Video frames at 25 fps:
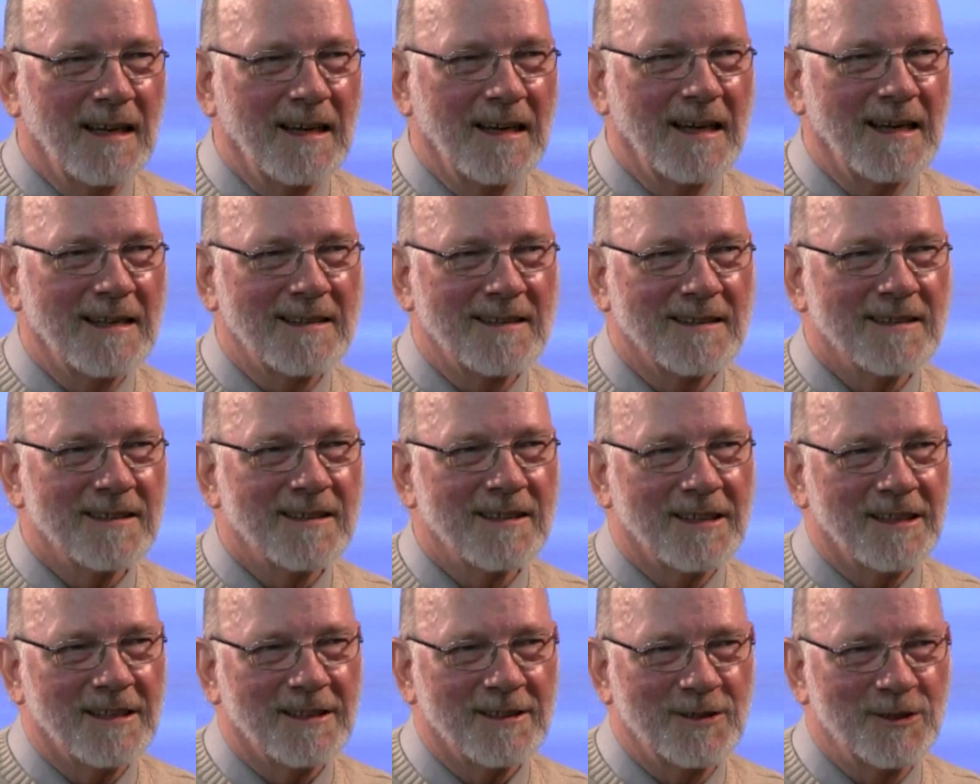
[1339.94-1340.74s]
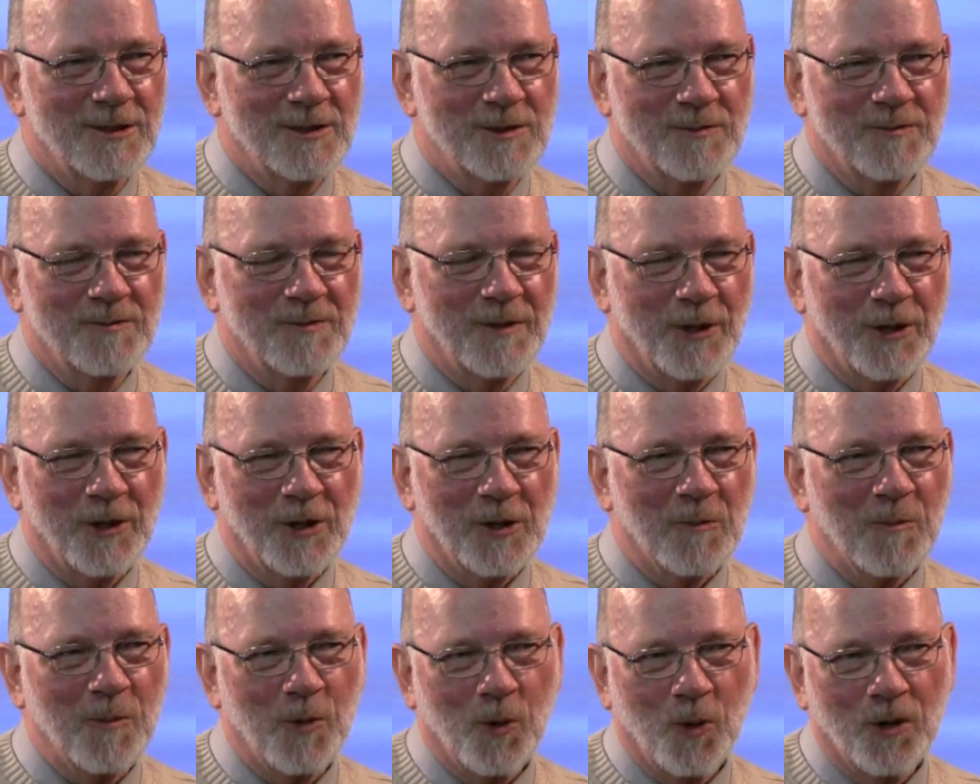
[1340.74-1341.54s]
I think that's very
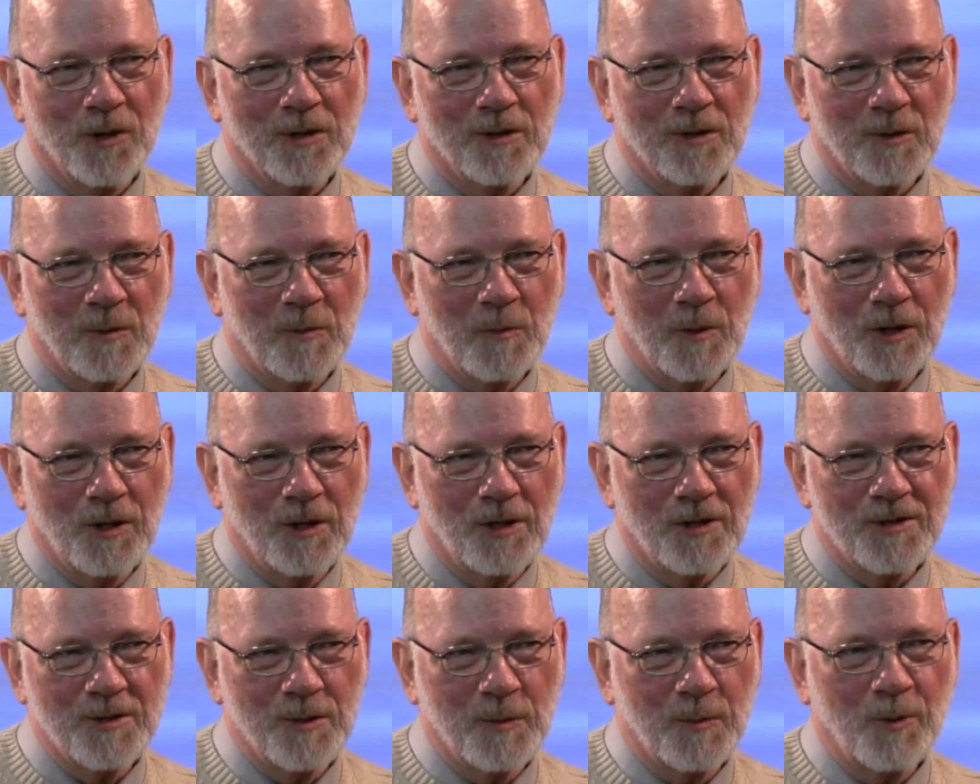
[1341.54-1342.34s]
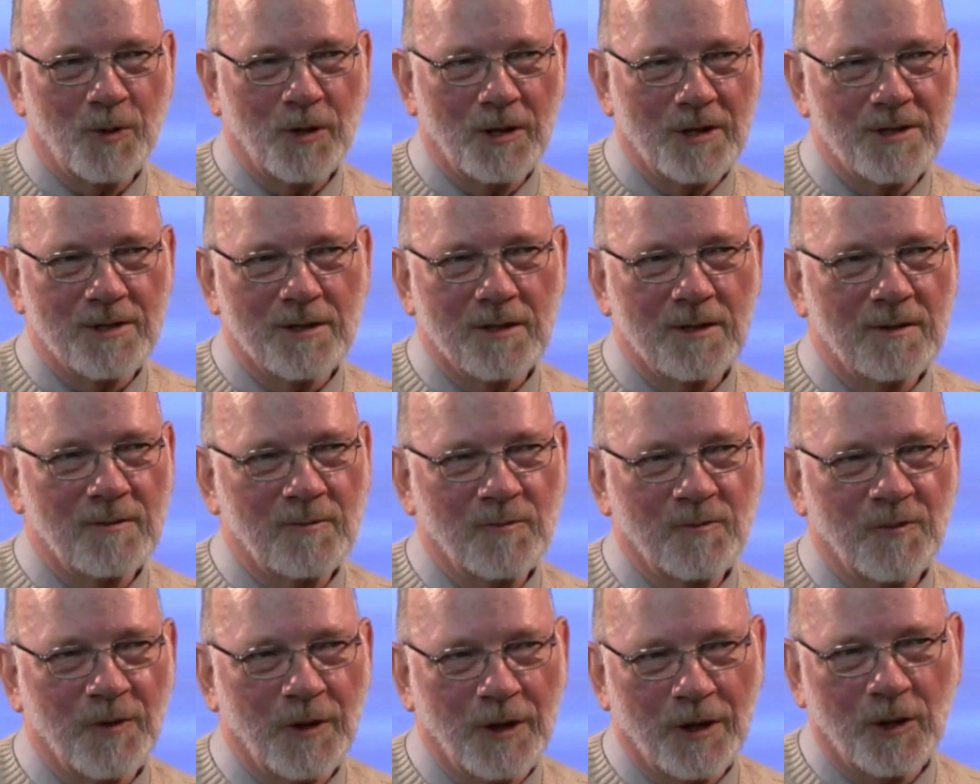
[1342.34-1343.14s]
important because the present
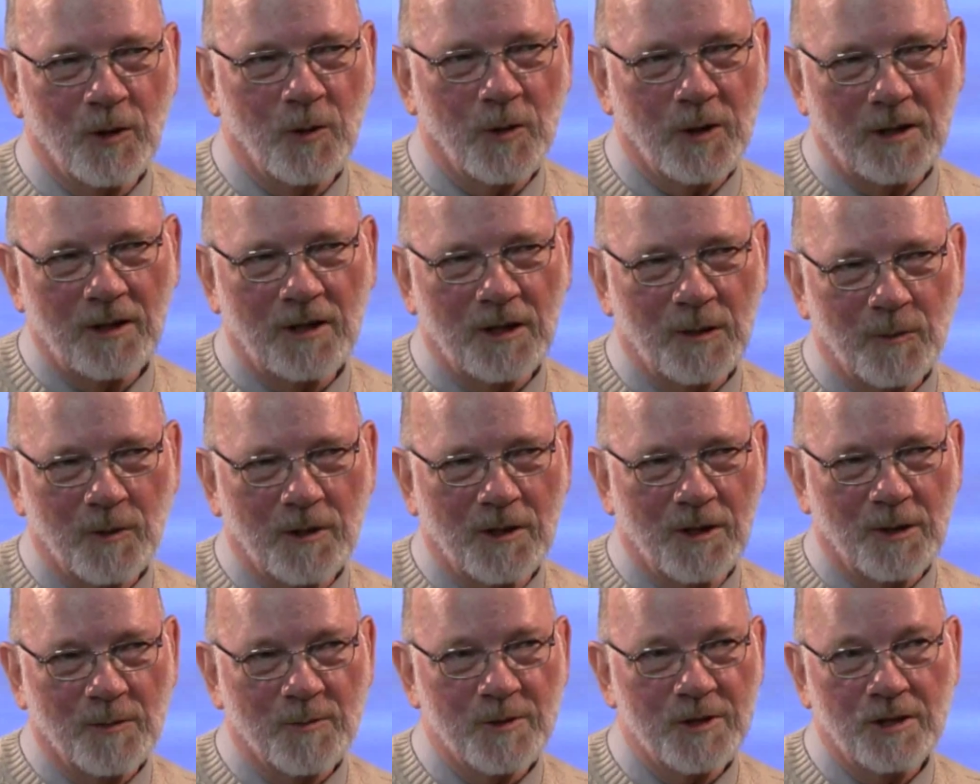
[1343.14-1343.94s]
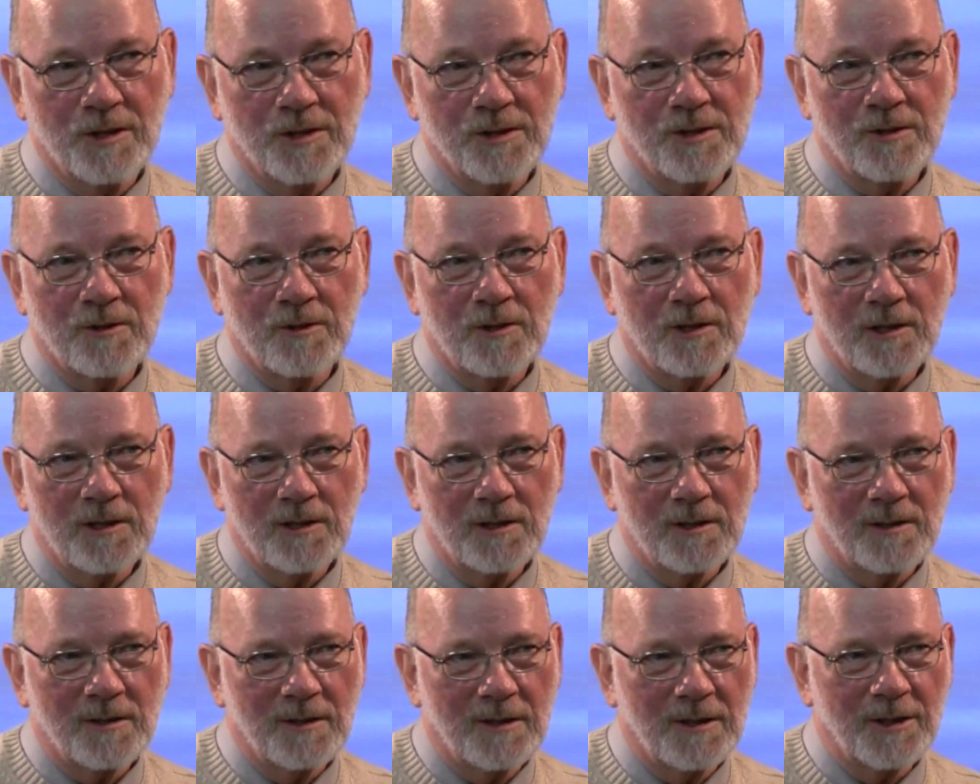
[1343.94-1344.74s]
very quickly becomes
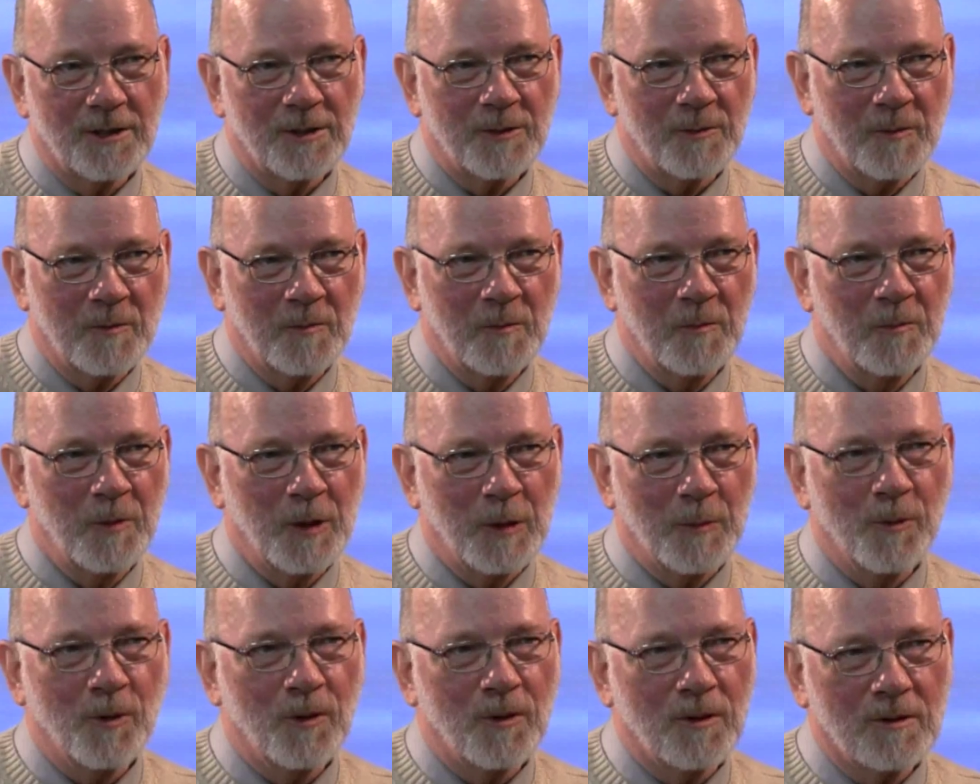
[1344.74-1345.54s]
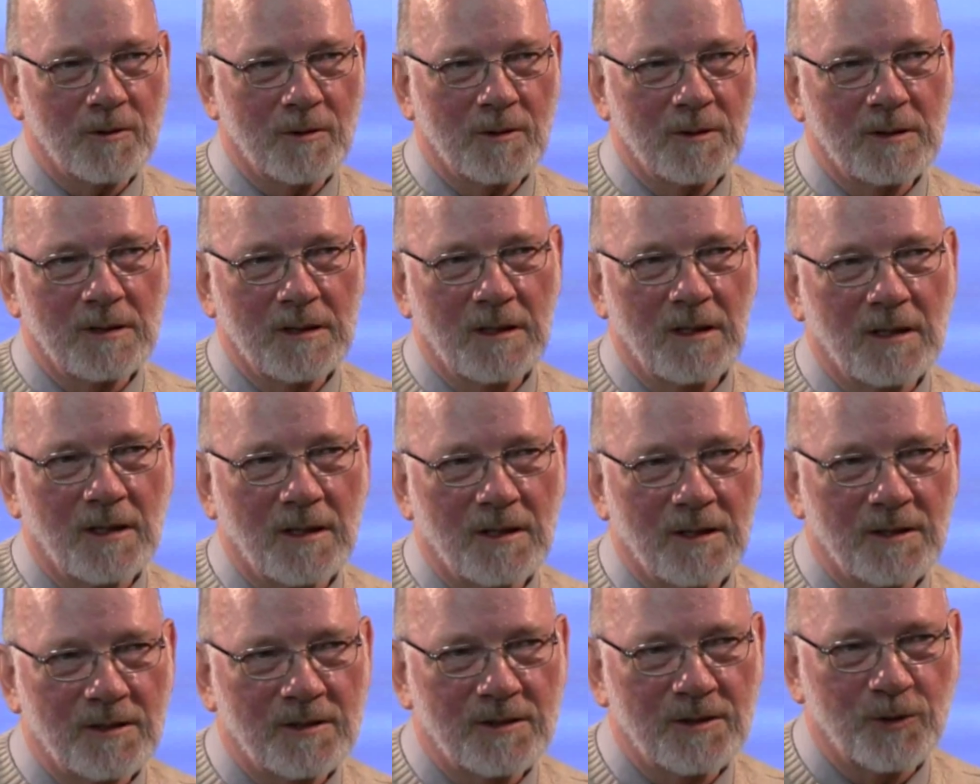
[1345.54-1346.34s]
history, and, and people
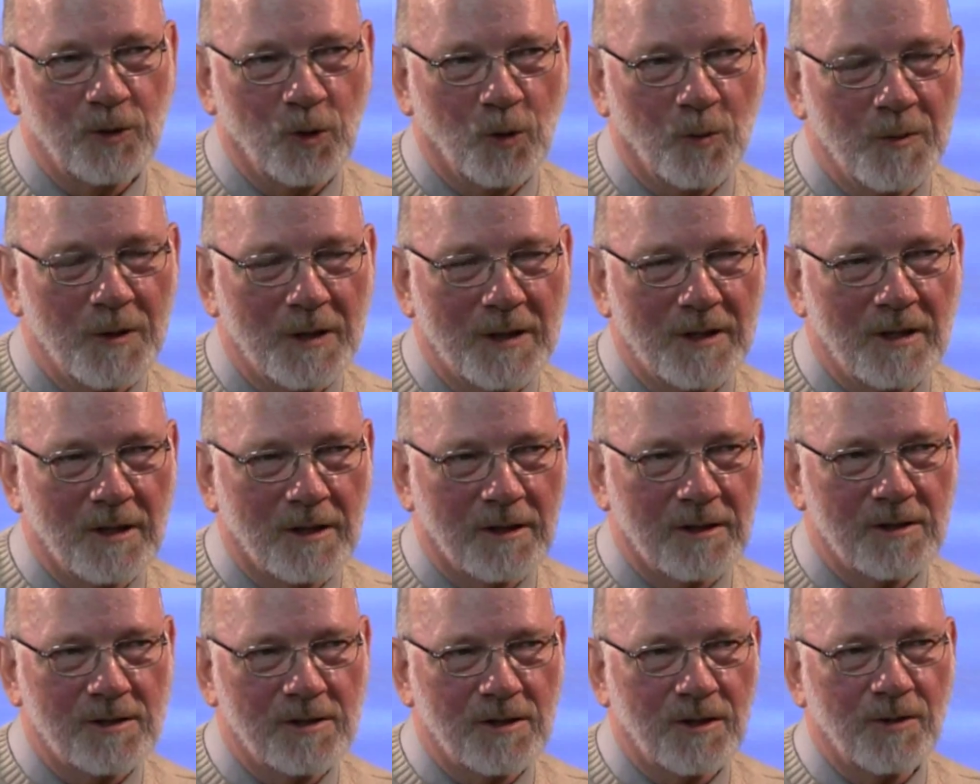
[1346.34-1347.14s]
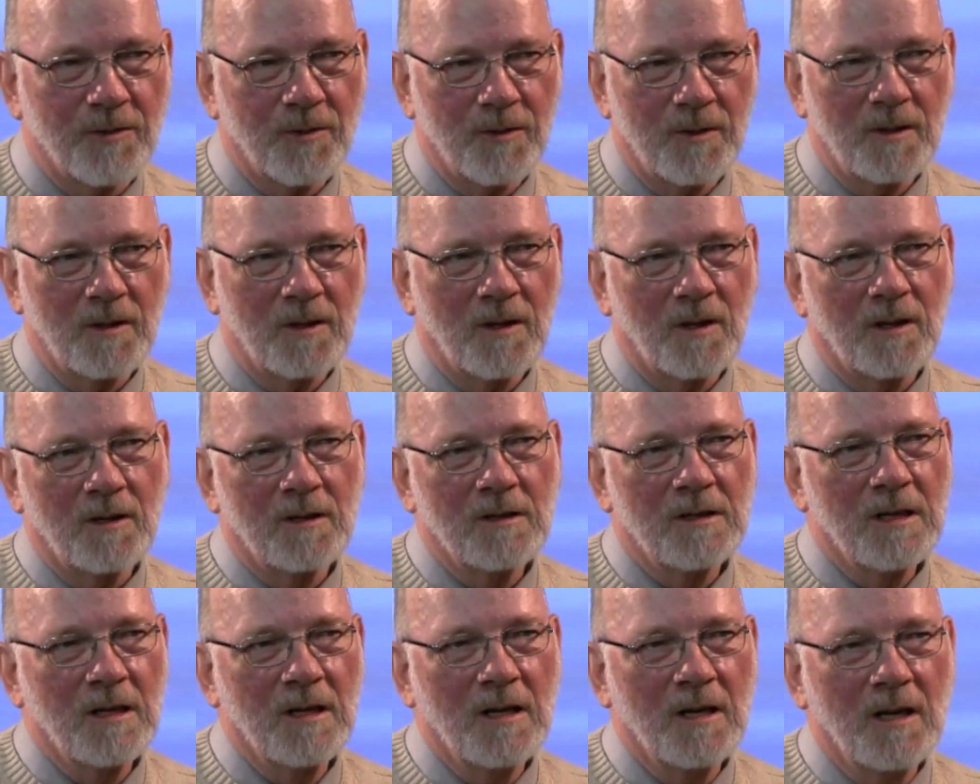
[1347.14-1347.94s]
assume that things are
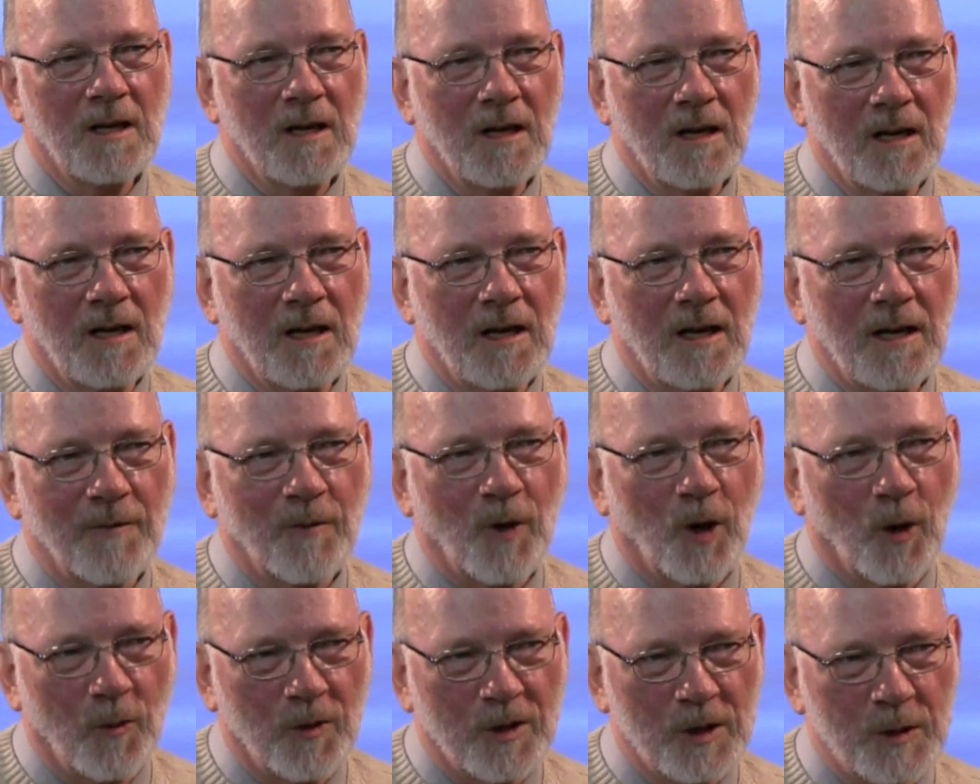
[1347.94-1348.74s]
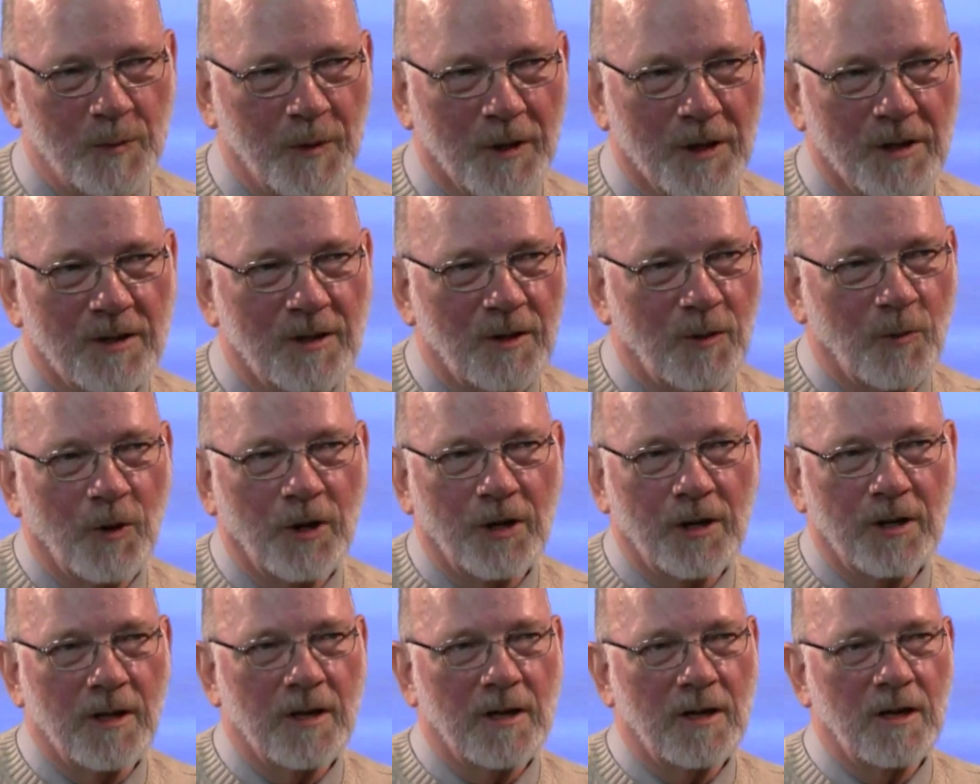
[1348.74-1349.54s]
have always been the
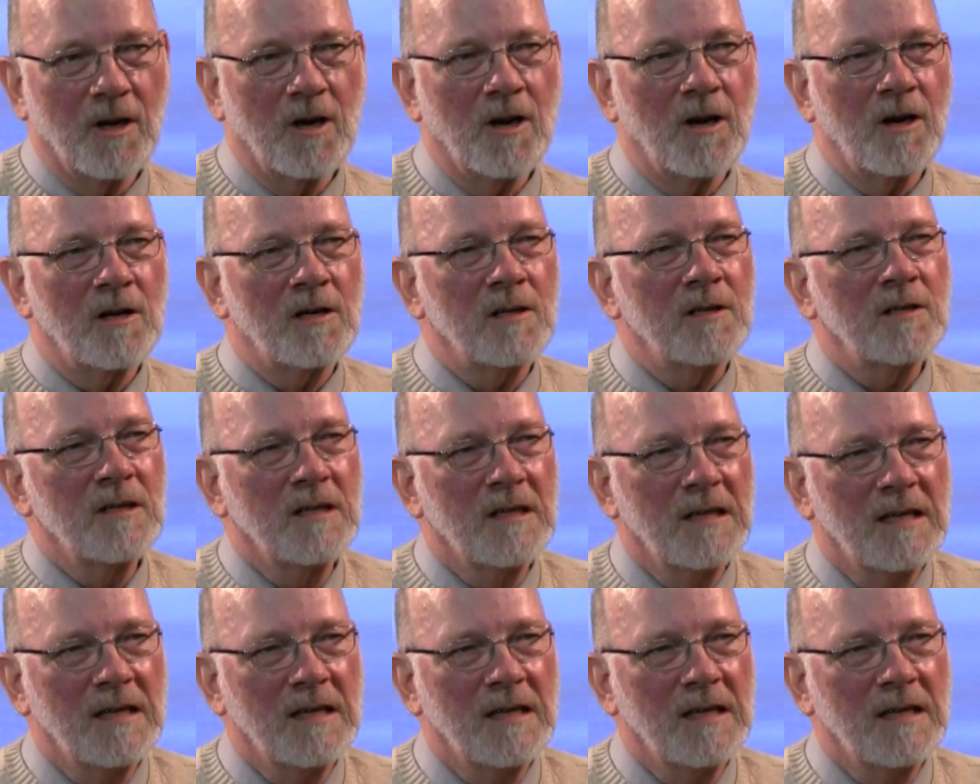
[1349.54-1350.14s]
way they are,